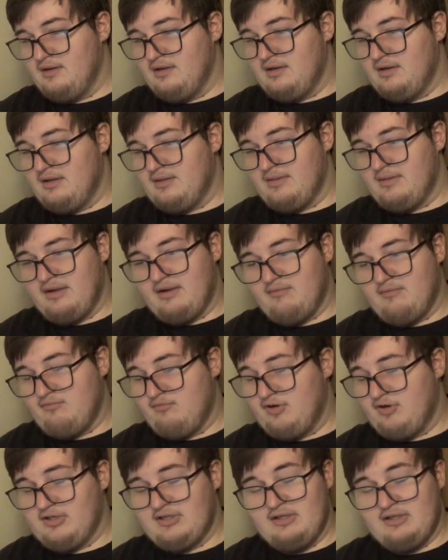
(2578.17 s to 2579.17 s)
and they're
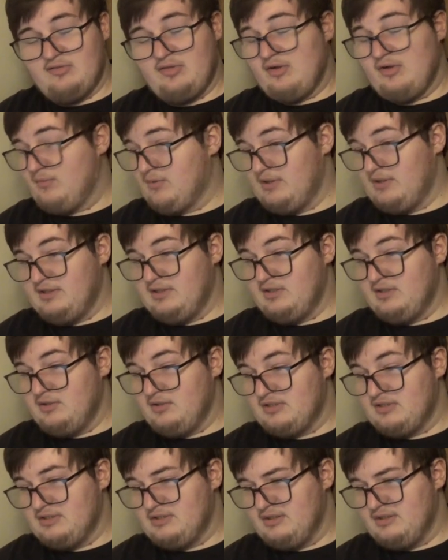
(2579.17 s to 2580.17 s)
really
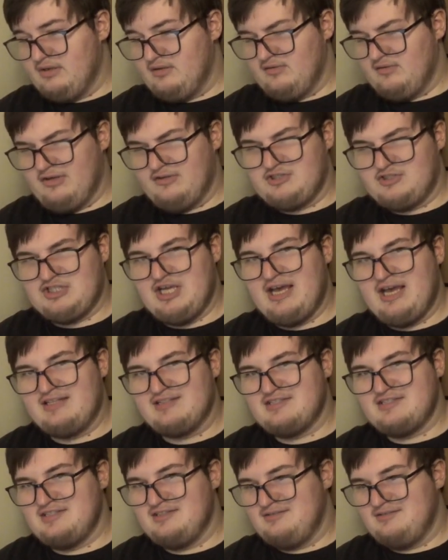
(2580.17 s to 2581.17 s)
good, and they're
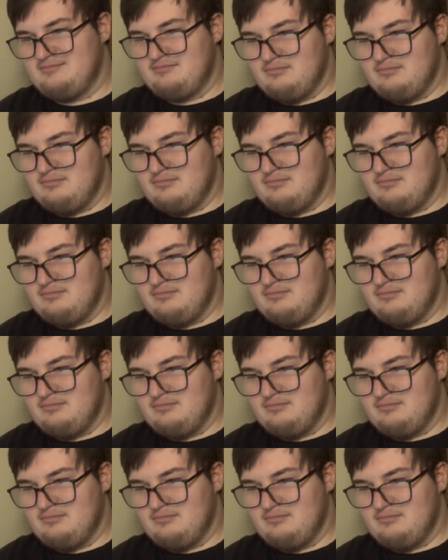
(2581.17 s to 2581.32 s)
jets, and